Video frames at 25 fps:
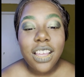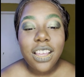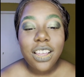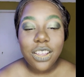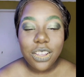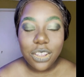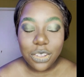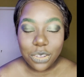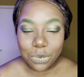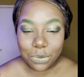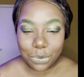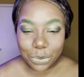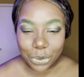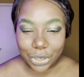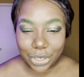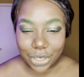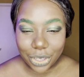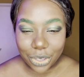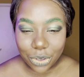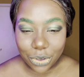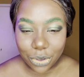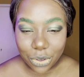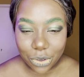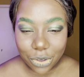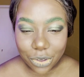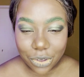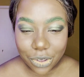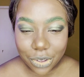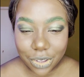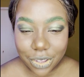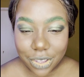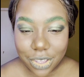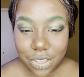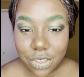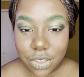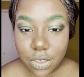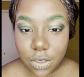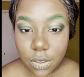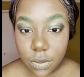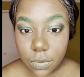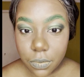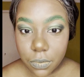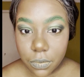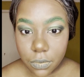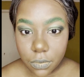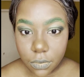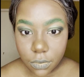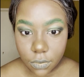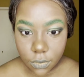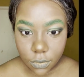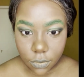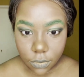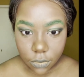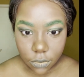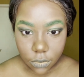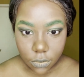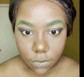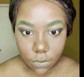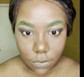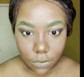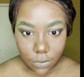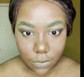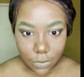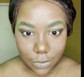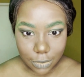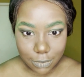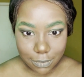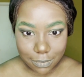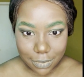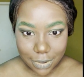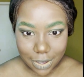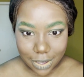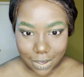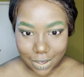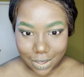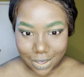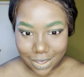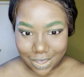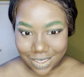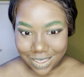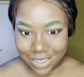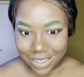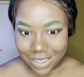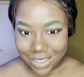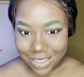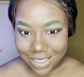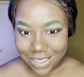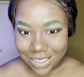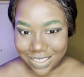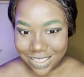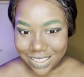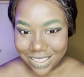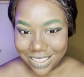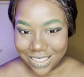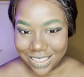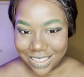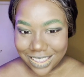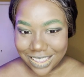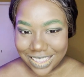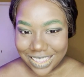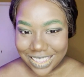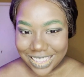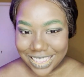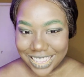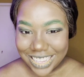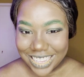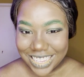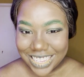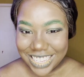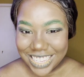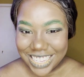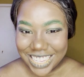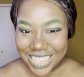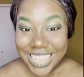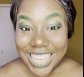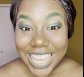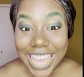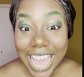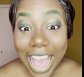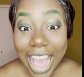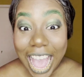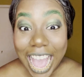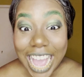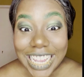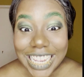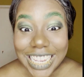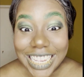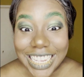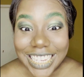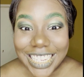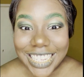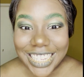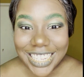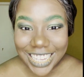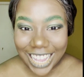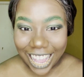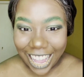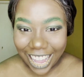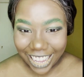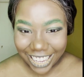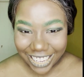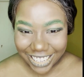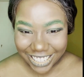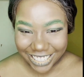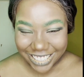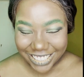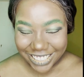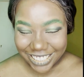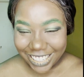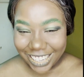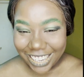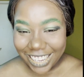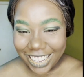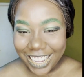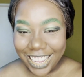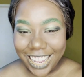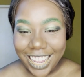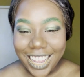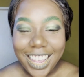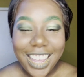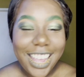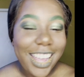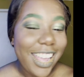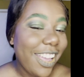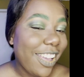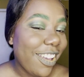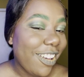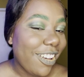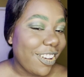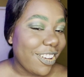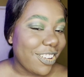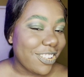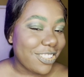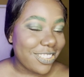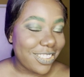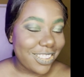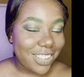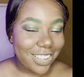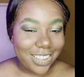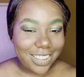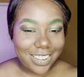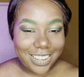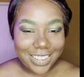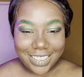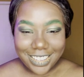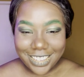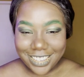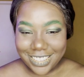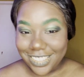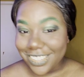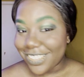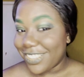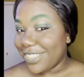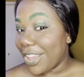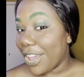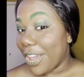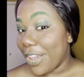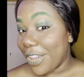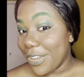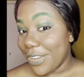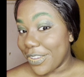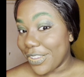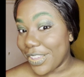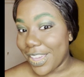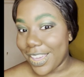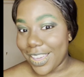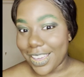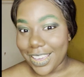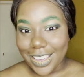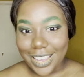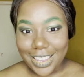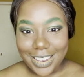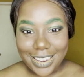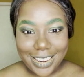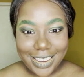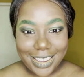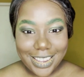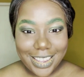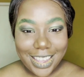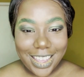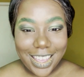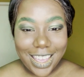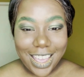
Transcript: Oh my gosh. Big guns. Oh no, it looks too good.